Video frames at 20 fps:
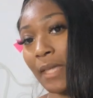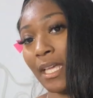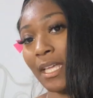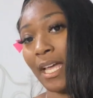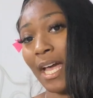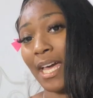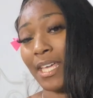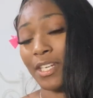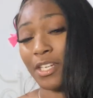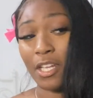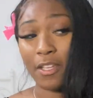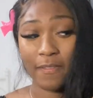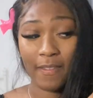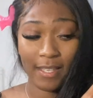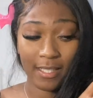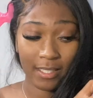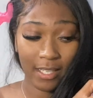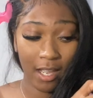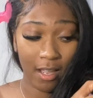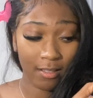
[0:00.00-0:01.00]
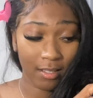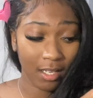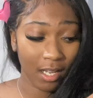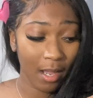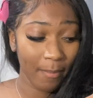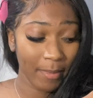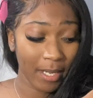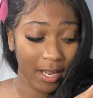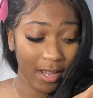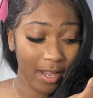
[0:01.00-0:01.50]
I don't know if these curls are
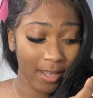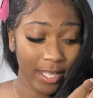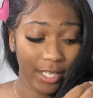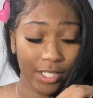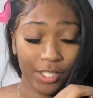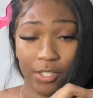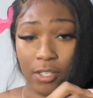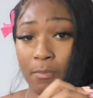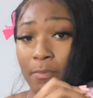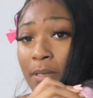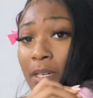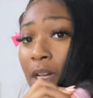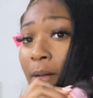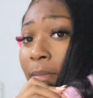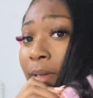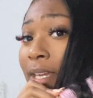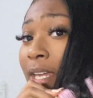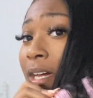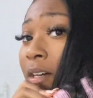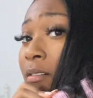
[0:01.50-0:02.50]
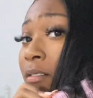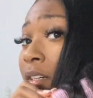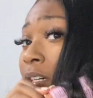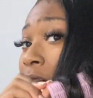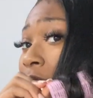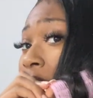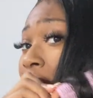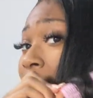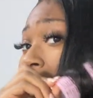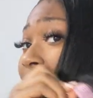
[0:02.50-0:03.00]
coming out how they should be coming out,
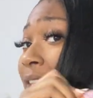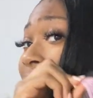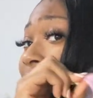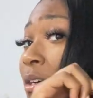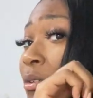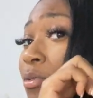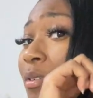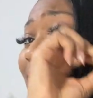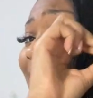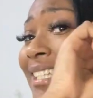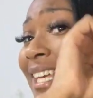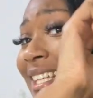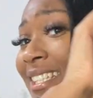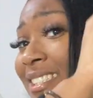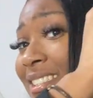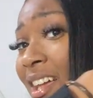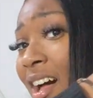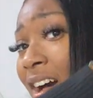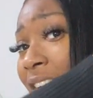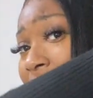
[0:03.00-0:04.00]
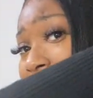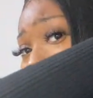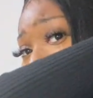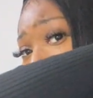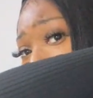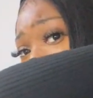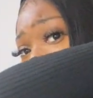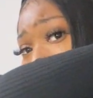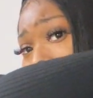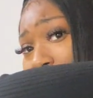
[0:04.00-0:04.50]
and they always get stuck,
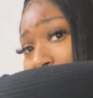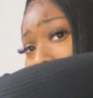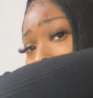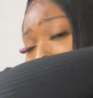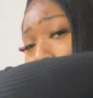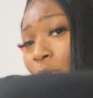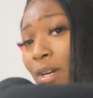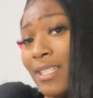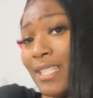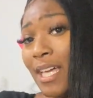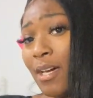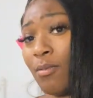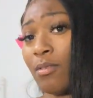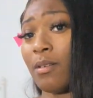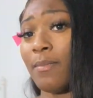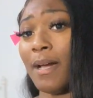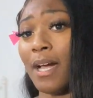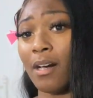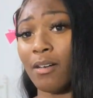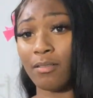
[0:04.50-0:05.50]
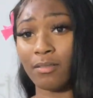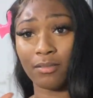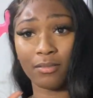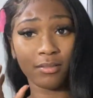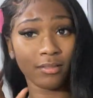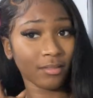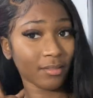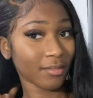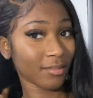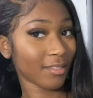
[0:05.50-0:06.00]
like, what is that all about?
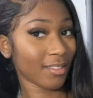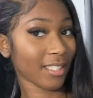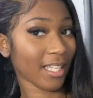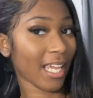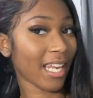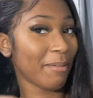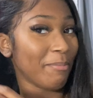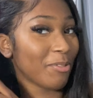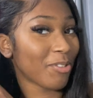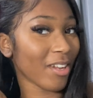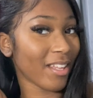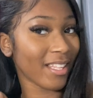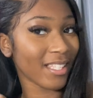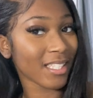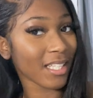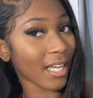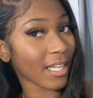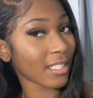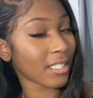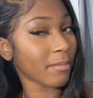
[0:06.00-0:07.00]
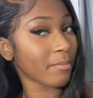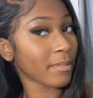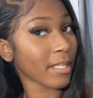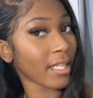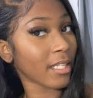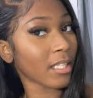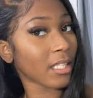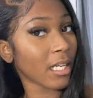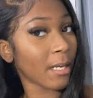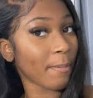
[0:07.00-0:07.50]
Okay, let me try this side. Let me take
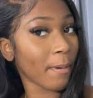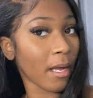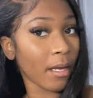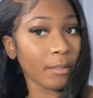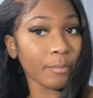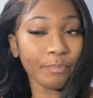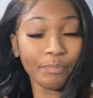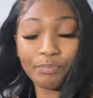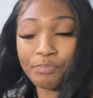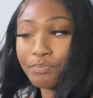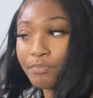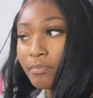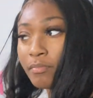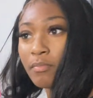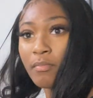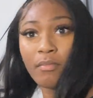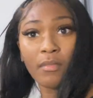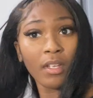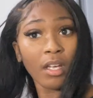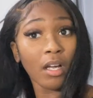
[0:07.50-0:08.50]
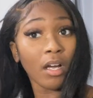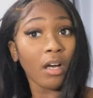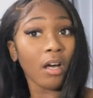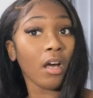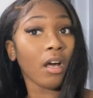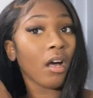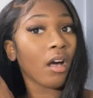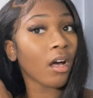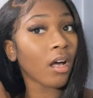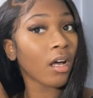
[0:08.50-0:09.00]
the clip out.
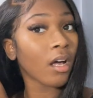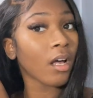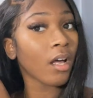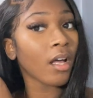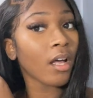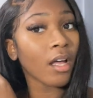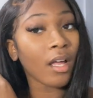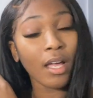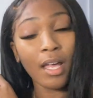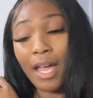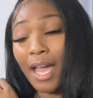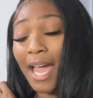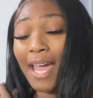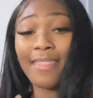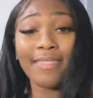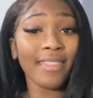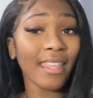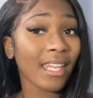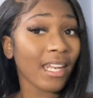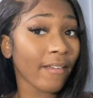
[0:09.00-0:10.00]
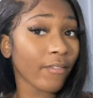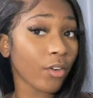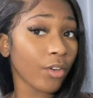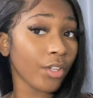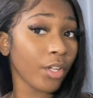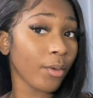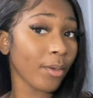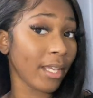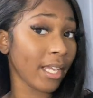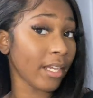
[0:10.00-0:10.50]
Ugh. And then I've got
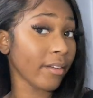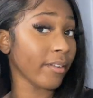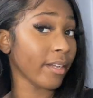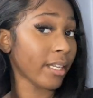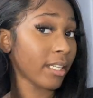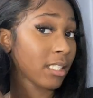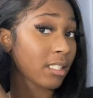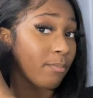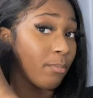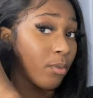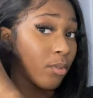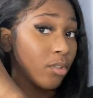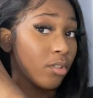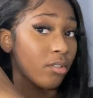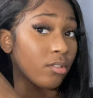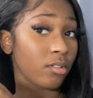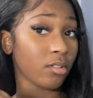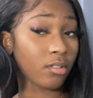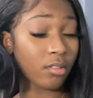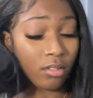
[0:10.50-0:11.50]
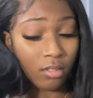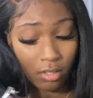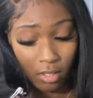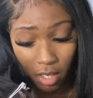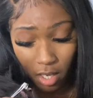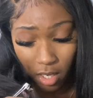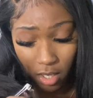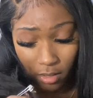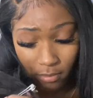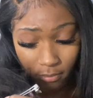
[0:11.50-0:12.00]
no earrings because
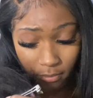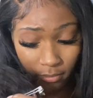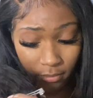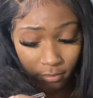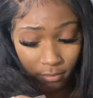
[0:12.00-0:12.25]
I